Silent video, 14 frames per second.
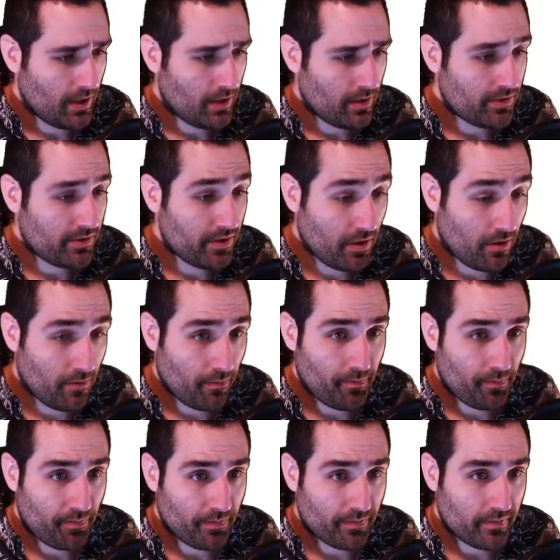So
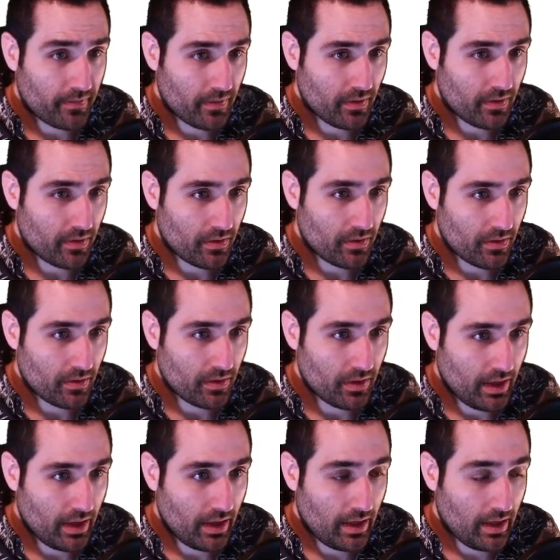
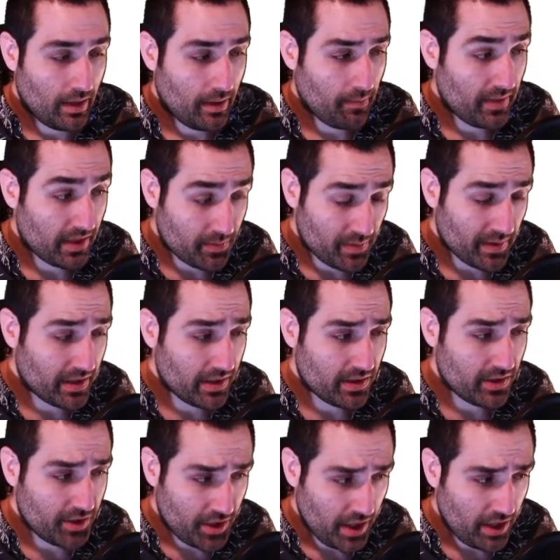that's because the
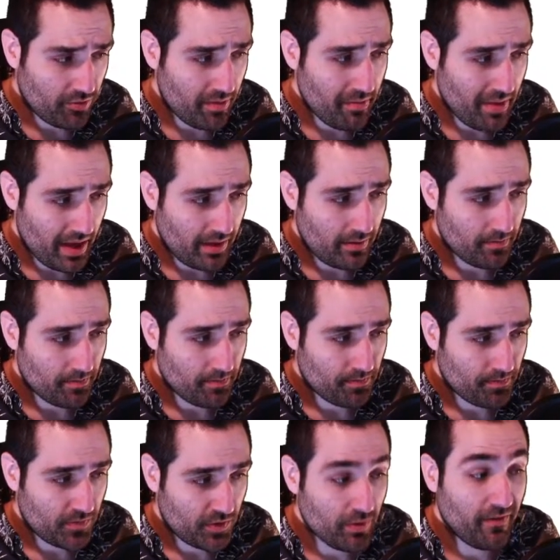change we made
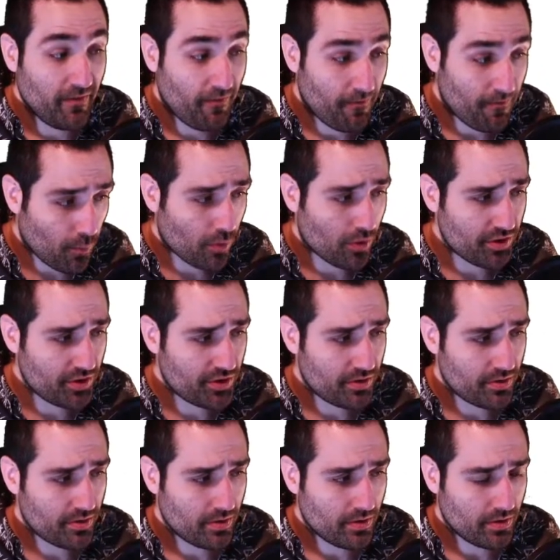to enforce
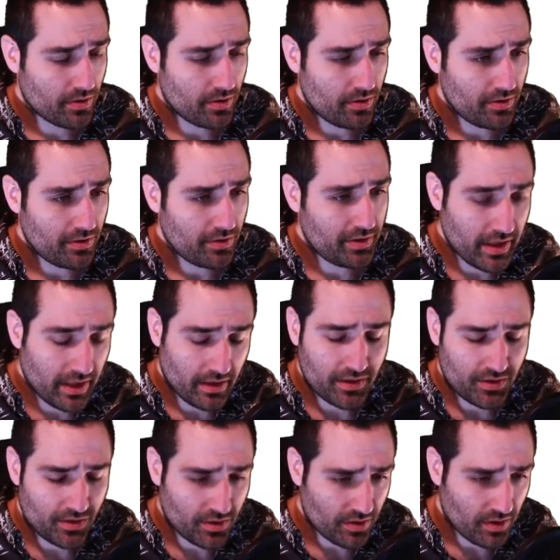
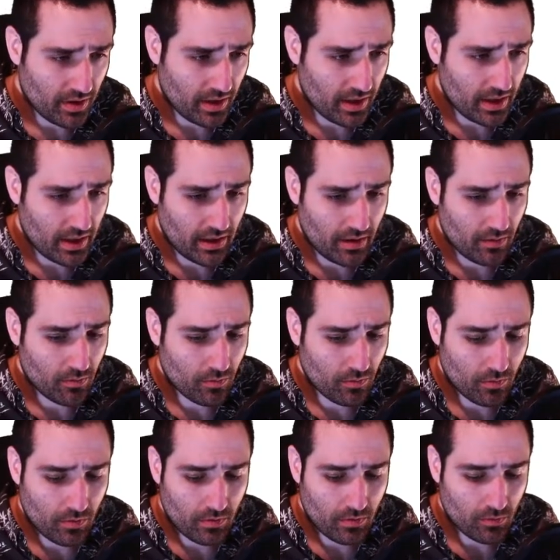TLS
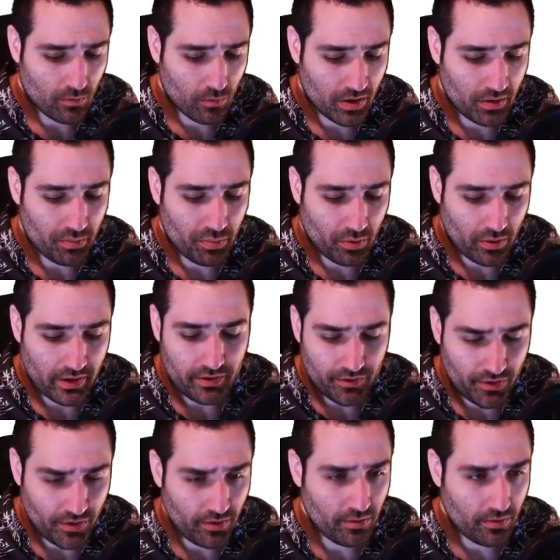
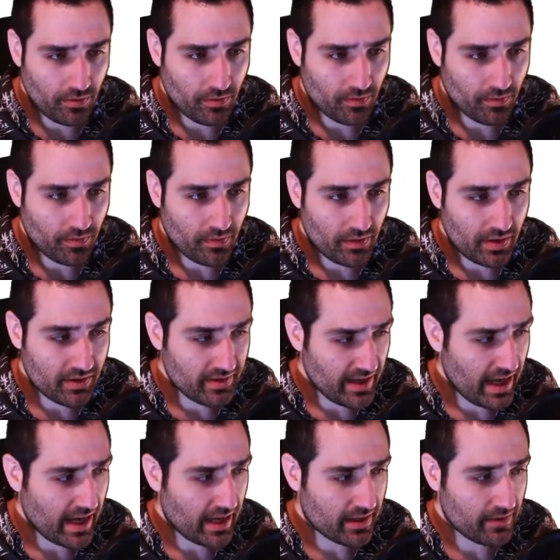1.2 is
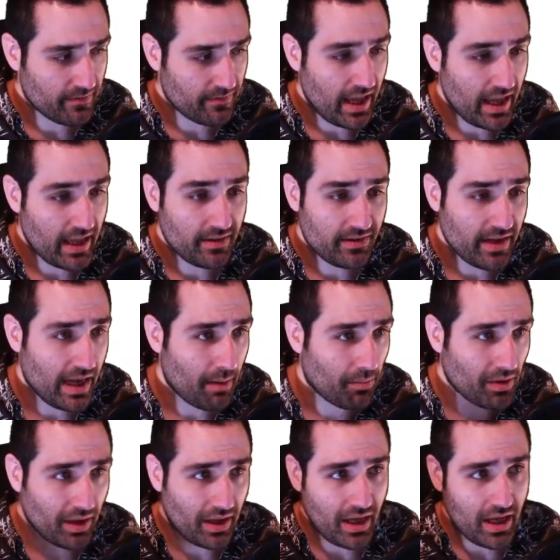active, and this
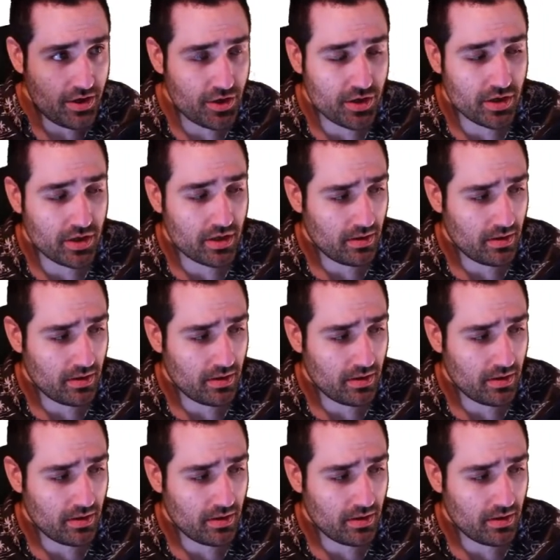application